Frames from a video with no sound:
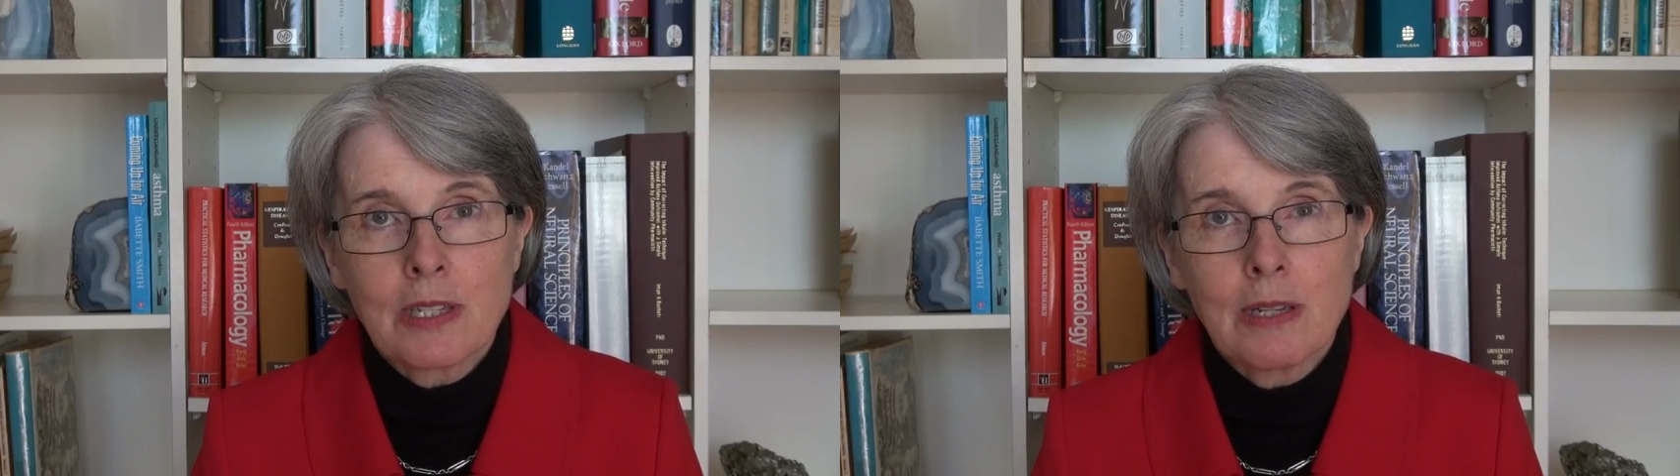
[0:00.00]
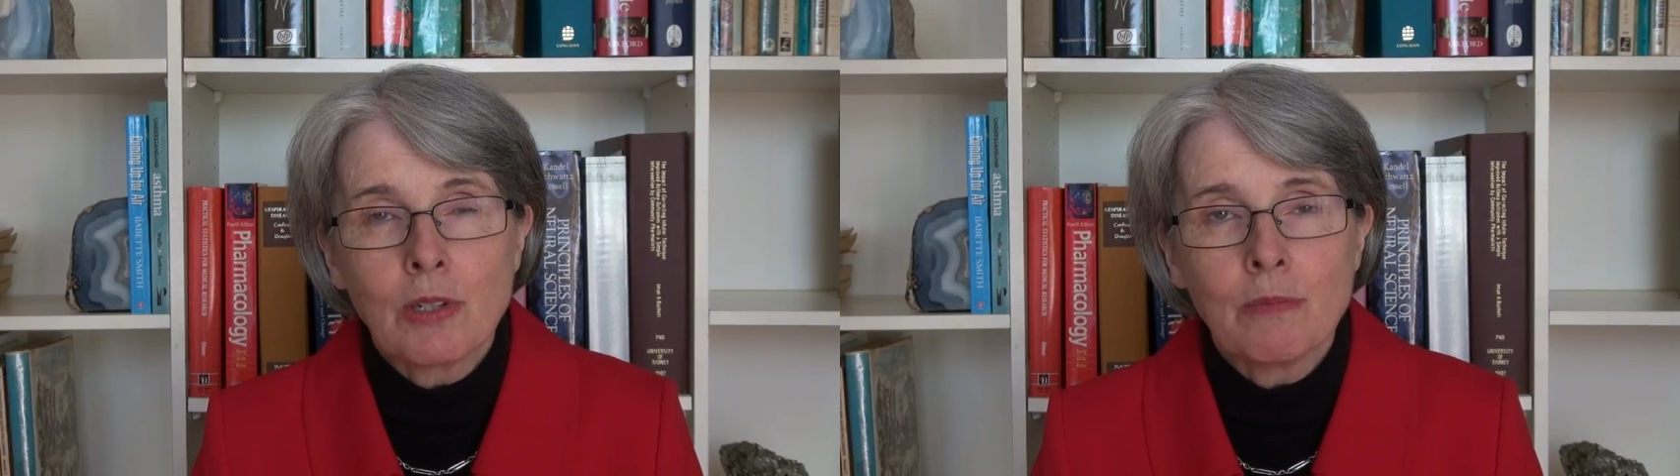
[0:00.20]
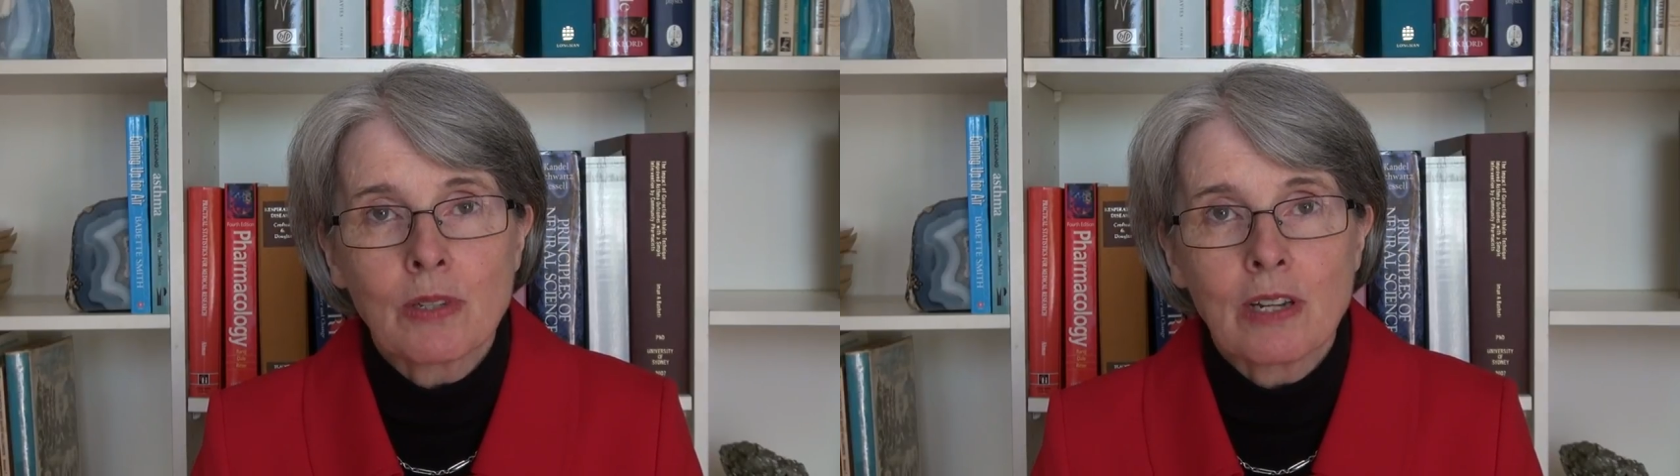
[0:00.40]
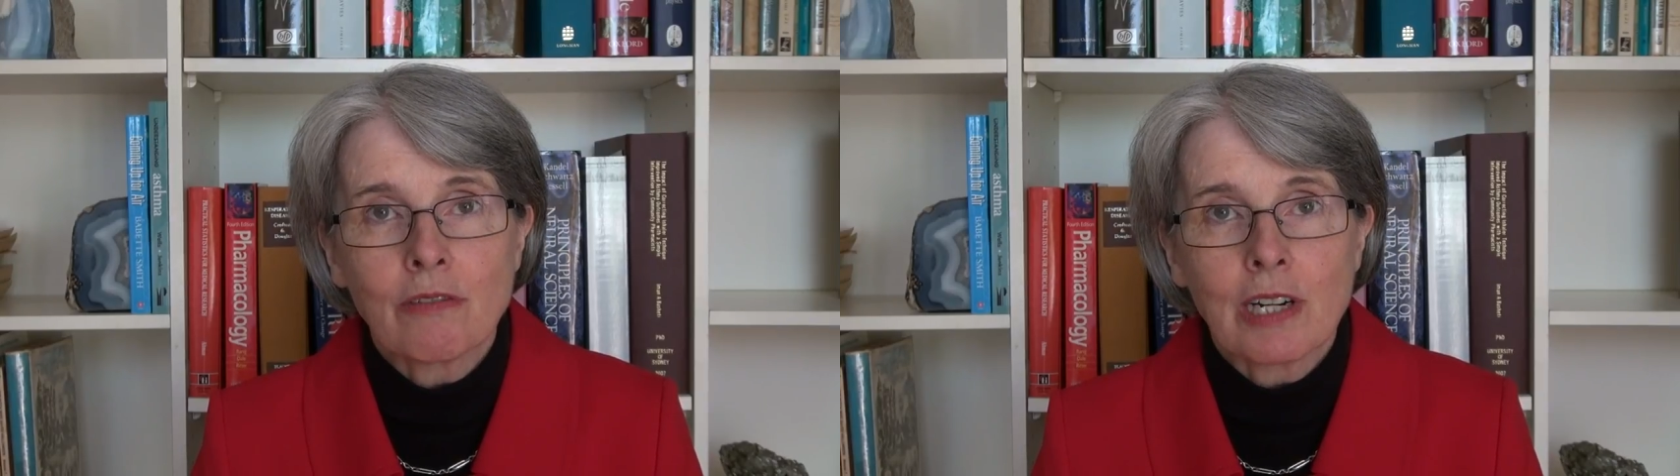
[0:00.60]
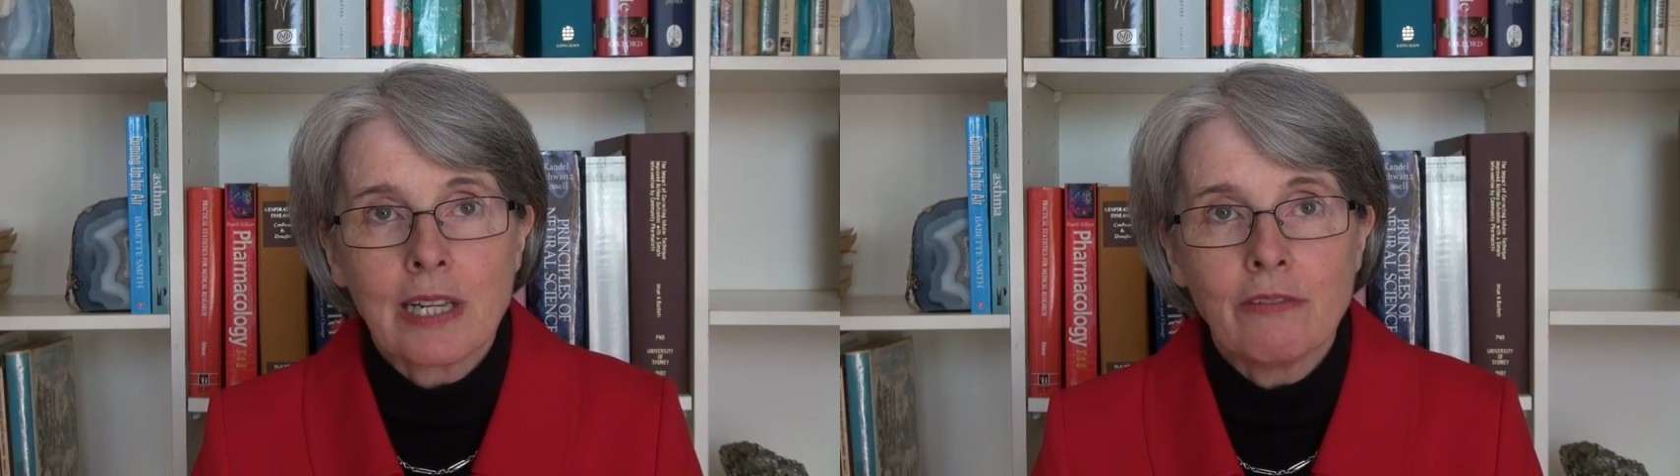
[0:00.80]
symptoms
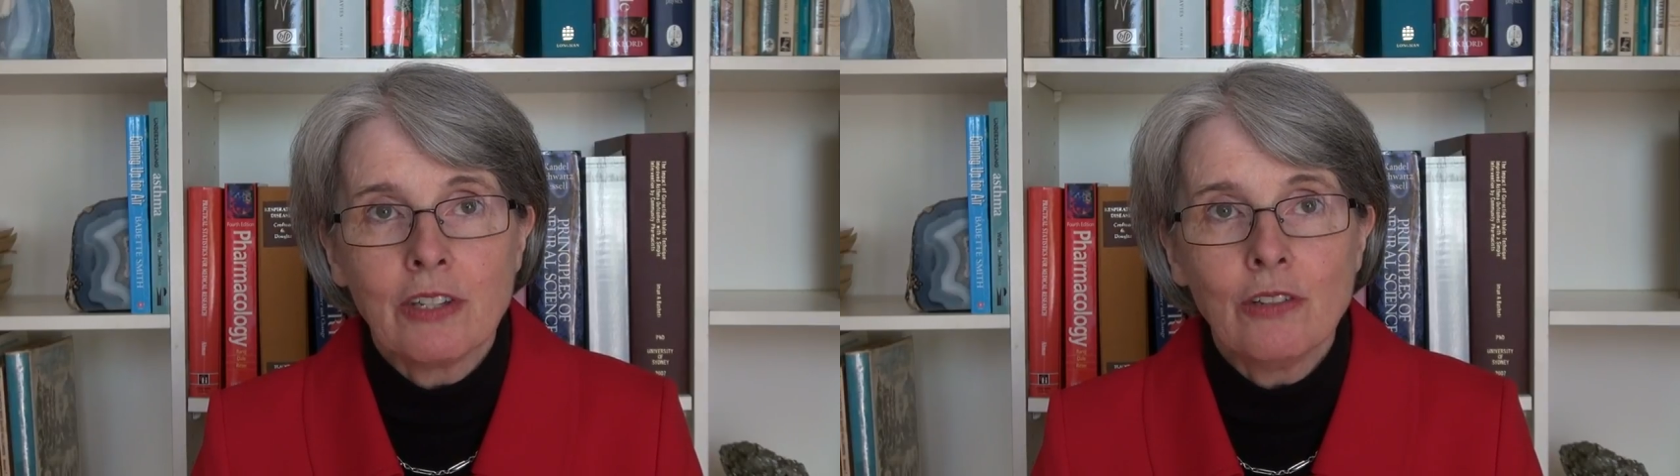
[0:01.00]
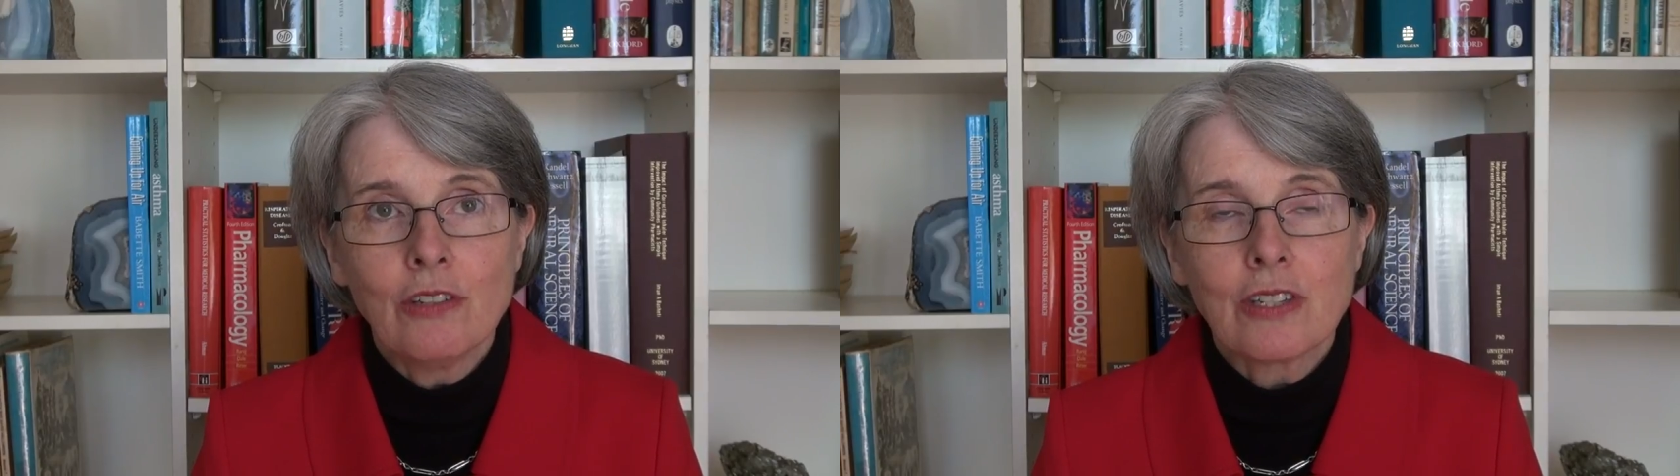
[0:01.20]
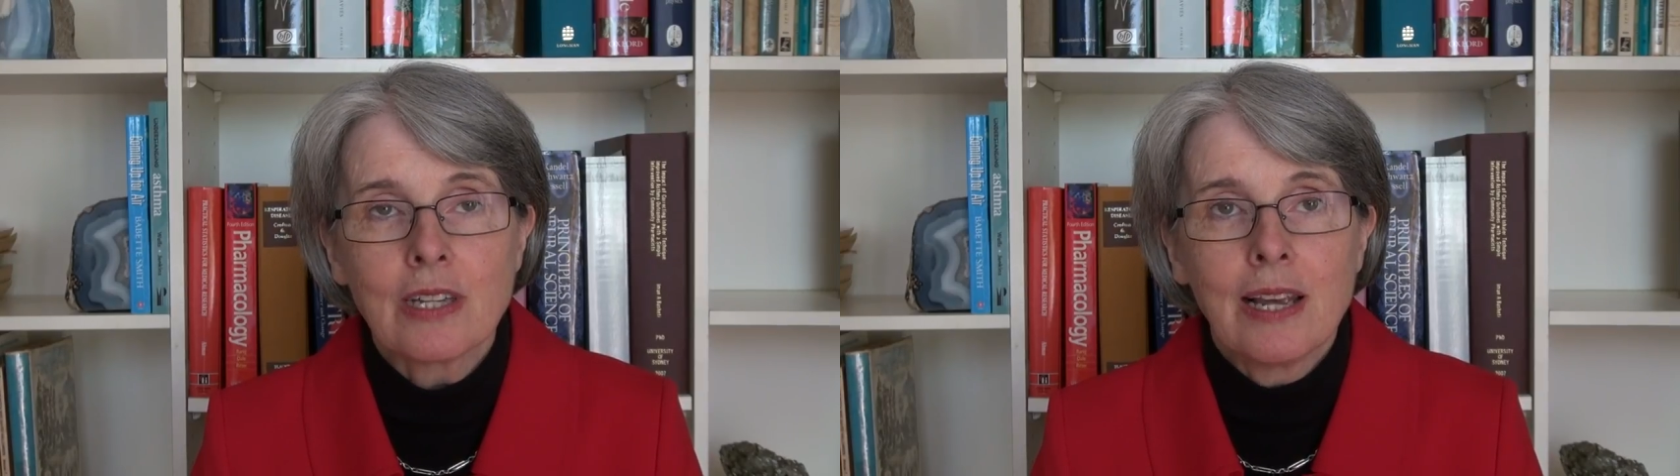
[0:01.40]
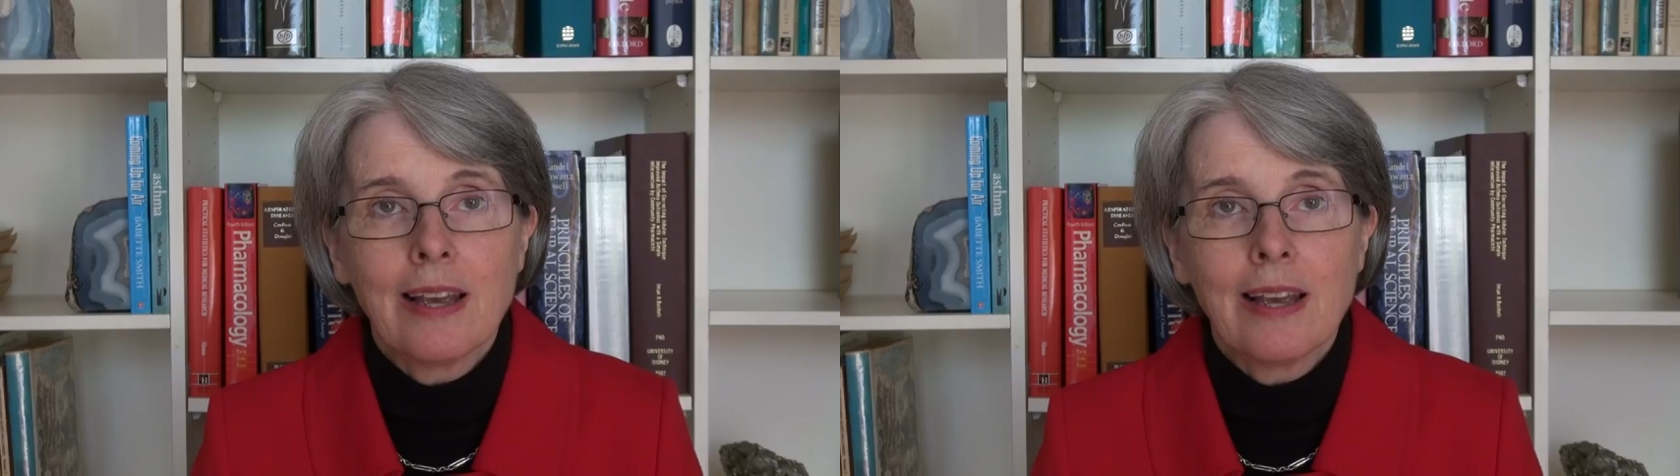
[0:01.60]
and reliever use,